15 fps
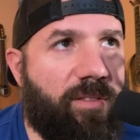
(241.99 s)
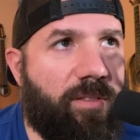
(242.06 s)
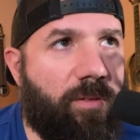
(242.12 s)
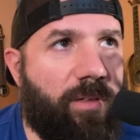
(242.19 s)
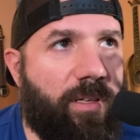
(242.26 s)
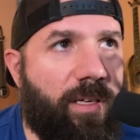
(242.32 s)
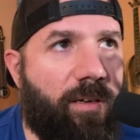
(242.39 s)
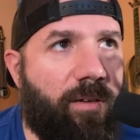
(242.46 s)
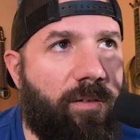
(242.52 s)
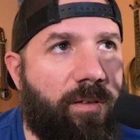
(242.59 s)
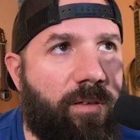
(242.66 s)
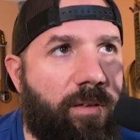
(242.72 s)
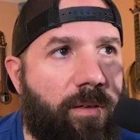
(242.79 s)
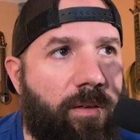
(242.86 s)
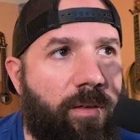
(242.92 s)
So now
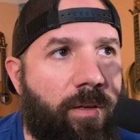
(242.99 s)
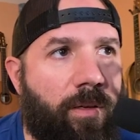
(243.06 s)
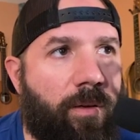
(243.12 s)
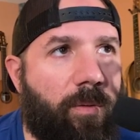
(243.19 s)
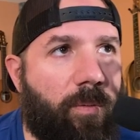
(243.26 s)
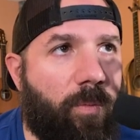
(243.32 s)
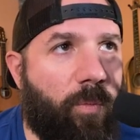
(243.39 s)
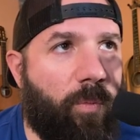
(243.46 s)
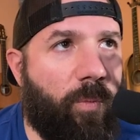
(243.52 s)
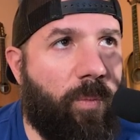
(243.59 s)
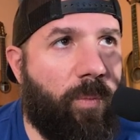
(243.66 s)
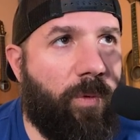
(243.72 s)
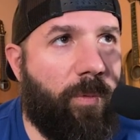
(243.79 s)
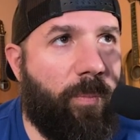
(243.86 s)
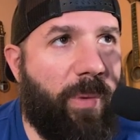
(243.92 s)

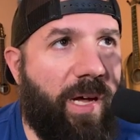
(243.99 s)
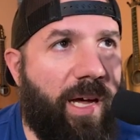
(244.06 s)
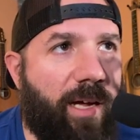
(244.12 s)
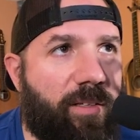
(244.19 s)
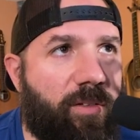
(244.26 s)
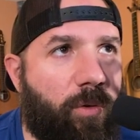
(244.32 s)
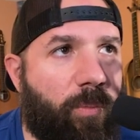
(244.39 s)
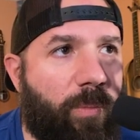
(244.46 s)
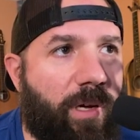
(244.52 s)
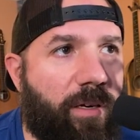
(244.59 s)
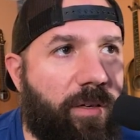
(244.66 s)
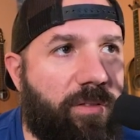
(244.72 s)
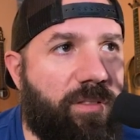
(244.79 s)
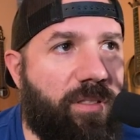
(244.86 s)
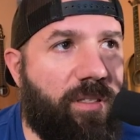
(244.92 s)
we're back to a
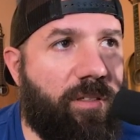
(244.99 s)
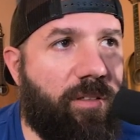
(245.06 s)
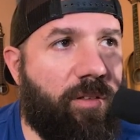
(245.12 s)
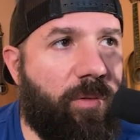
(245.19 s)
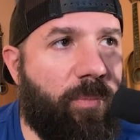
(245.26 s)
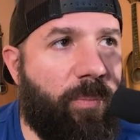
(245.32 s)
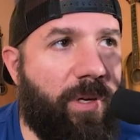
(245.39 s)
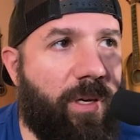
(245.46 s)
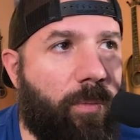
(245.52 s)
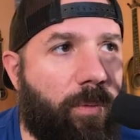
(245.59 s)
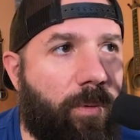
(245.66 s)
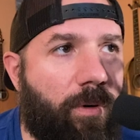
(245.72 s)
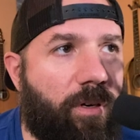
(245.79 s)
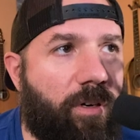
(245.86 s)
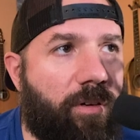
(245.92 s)
mono signal, but
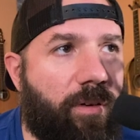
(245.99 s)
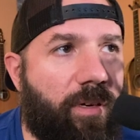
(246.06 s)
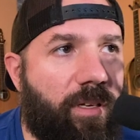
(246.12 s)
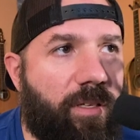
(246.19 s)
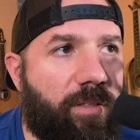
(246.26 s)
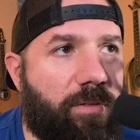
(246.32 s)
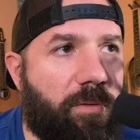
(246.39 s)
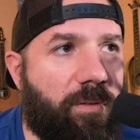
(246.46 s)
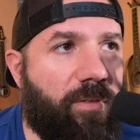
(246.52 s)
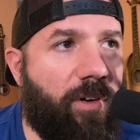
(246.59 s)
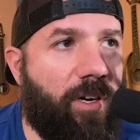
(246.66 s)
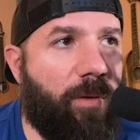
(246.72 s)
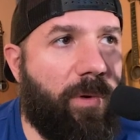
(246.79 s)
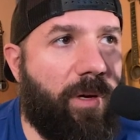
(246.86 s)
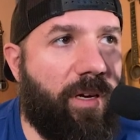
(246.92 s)
we're creating sort of
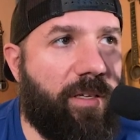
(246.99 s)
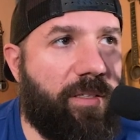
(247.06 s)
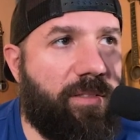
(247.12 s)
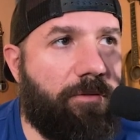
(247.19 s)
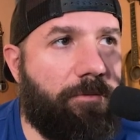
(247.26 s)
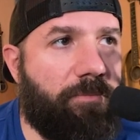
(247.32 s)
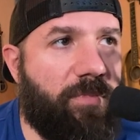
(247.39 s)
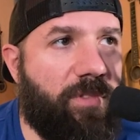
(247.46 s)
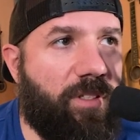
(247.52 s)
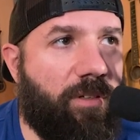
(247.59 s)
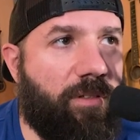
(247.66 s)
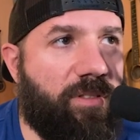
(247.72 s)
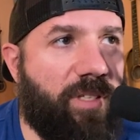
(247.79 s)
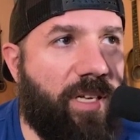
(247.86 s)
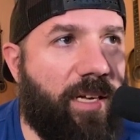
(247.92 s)
harmonics
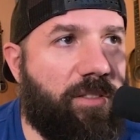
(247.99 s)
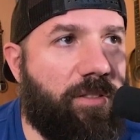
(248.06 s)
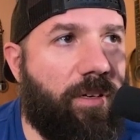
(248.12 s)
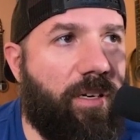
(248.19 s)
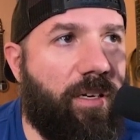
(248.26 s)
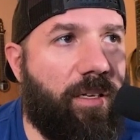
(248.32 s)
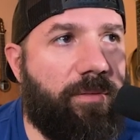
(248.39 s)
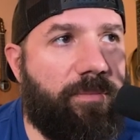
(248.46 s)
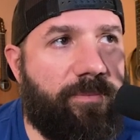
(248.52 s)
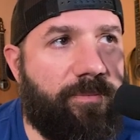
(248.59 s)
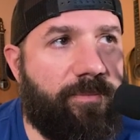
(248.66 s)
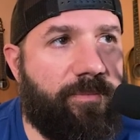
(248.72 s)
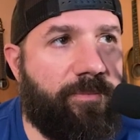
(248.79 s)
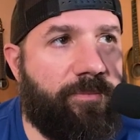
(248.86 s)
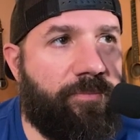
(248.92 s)
saturating.
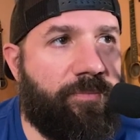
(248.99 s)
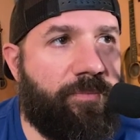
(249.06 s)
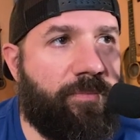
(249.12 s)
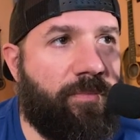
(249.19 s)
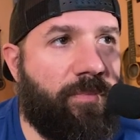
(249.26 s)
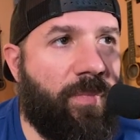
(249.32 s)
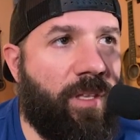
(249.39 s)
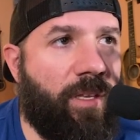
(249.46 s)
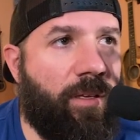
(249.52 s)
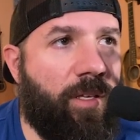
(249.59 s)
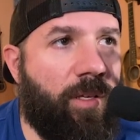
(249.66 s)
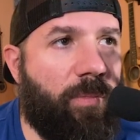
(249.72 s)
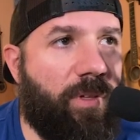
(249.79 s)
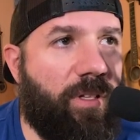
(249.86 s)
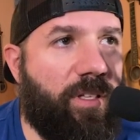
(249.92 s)

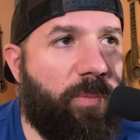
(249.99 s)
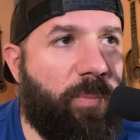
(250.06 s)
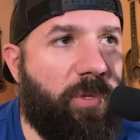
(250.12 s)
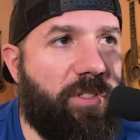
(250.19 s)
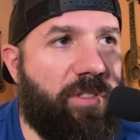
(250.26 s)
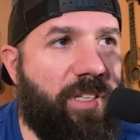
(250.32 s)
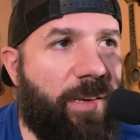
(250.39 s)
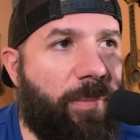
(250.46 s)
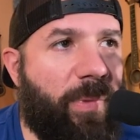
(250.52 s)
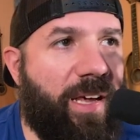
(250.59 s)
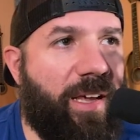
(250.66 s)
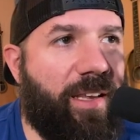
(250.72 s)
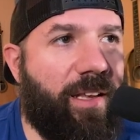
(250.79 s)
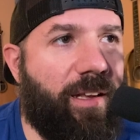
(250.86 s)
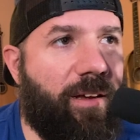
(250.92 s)
But let's push that
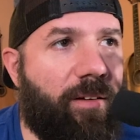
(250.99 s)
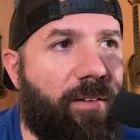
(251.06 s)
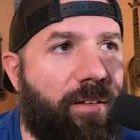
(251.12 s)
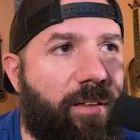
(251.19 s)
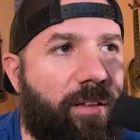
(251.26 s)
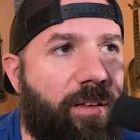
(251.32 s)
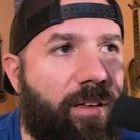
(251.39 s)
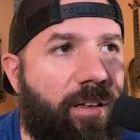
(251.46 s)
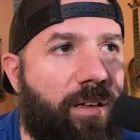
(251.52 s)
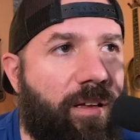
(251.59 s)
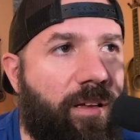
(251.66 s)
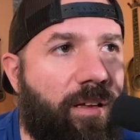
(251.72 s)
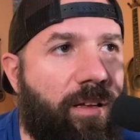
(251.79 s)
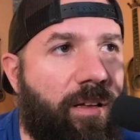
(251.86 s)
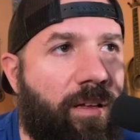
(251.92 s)
back out
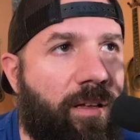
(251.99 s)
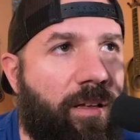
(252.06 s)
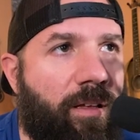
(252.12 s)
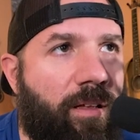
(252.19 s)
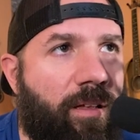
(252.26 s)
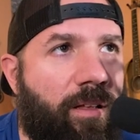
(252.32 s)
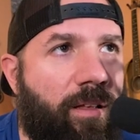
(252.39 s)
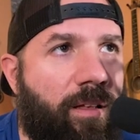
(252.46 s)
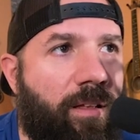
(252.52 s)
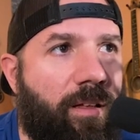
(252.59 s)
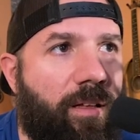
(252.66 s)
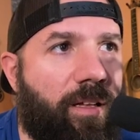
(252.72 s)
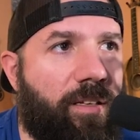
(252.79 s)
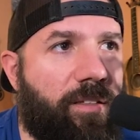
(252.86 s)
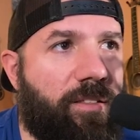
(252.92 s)

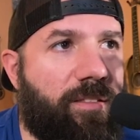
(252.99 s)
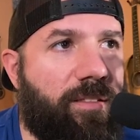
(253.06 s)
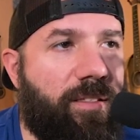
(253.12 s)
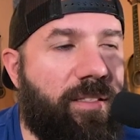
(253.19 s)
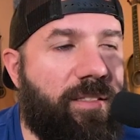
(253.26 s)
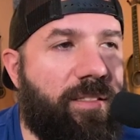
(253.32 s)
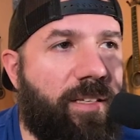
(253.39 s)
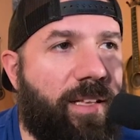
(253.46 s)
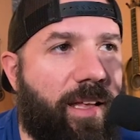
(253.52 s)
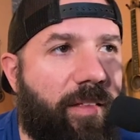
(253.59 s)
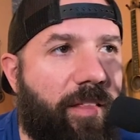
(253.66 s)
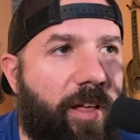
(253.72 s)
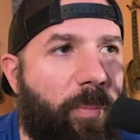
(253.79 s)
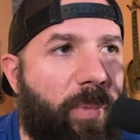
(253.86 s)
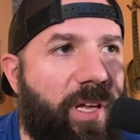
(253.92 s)
and just listen to how
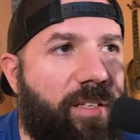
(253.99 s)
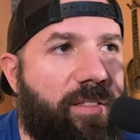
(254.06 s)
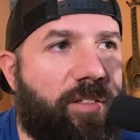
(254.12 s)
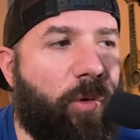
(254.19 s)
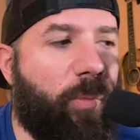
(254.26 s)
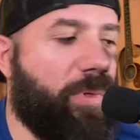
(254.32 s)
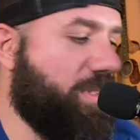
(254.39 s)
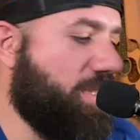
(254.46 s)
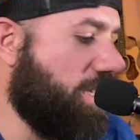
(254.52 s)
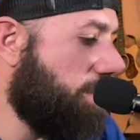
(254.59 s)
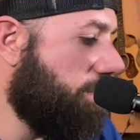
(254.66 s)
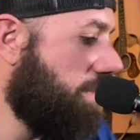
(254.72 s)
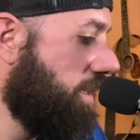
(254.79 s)
that bass opens up.